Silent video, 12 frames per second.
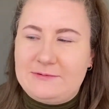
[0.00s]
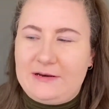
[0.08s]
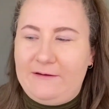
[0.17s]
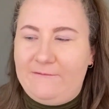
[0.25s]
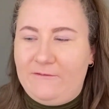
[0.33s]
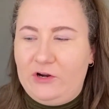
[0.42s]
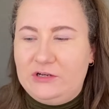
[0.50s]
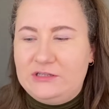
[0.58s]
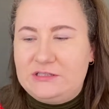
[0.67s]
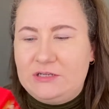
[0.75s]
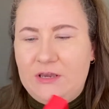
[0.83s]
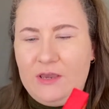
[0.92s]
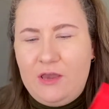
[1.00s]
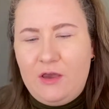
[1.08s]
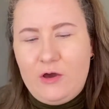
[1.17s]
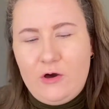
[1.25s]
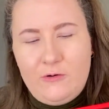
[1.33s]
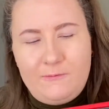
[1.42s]
When I first
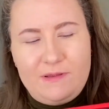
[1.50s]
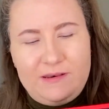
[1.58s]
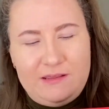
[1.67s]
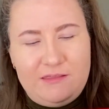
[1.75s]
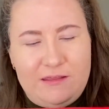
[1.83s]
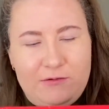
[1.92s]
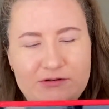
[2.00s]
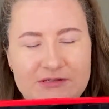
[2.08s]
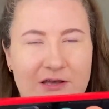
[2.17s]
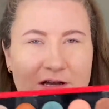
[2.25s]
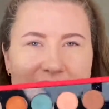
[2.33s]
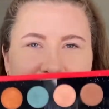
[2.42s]
opened it, there was lots of